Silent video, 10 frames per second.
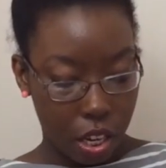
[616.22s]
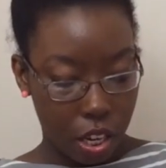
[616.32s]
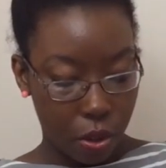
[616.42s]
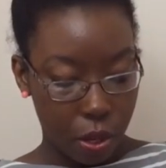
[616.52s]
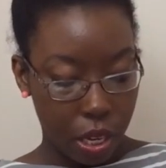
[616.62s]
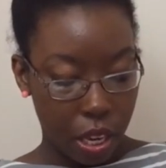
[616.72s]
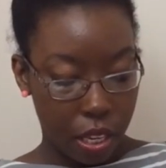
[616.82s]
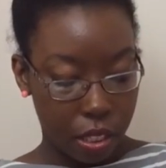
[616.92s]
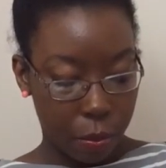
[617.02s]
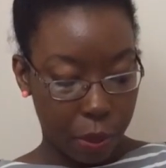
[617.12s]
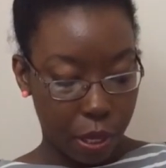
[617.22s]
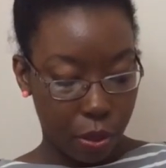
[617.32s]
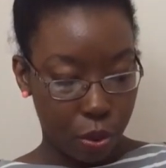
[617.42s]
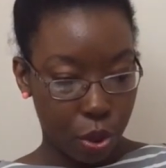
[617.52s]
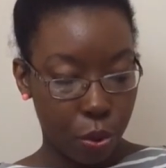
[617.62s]
It only has
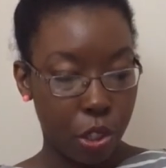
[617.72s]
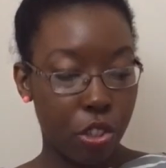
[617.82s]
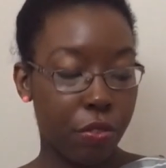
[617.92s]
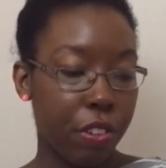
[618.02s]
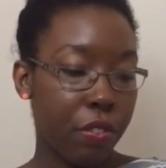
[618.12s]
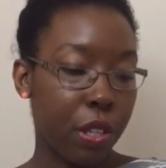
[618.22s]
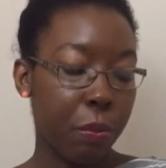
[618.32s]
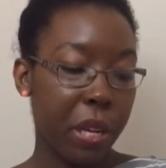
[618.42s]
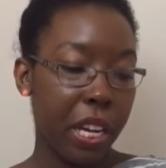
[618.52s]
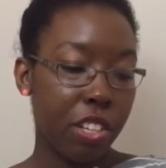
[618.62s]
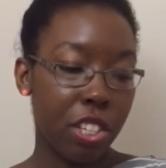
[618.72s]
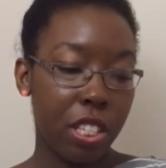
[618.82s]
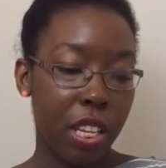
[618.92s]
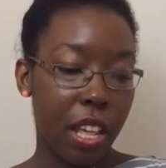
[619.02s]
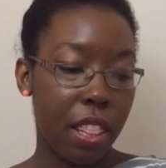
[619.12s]
about 215
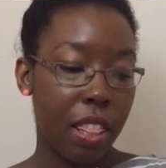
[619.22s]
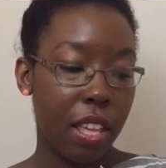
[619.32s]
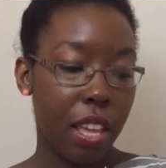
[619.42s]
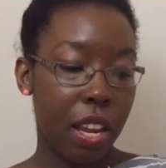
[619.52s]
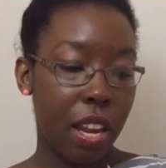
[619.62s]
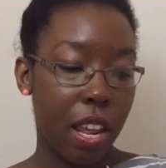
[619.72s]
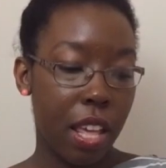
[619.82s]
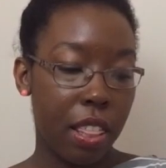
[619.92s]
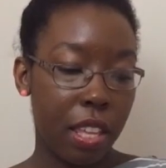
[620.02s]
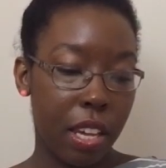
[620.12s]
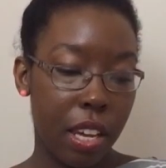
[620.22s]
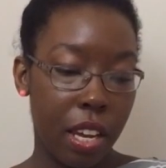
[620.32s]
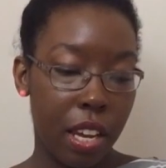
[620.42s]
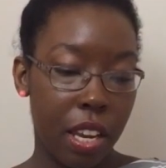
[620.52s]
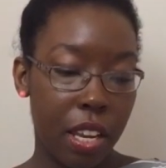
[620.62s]
pages, and then at the
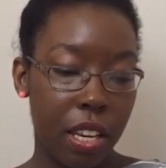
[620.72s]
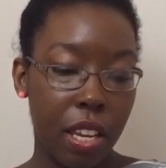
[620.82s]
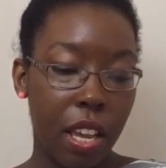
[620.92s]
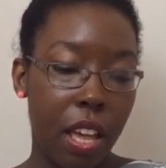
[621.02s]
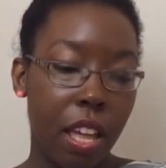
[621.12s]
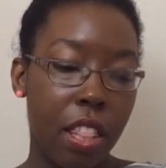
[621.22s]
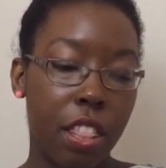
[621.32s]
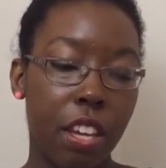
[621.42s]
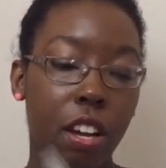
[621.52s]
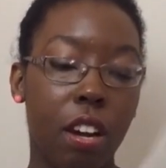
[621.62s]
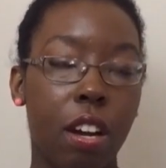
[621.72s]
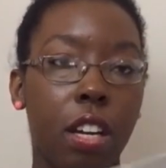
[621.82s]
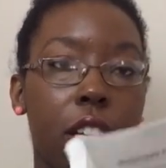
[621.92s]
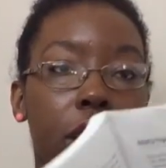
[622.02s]
end there are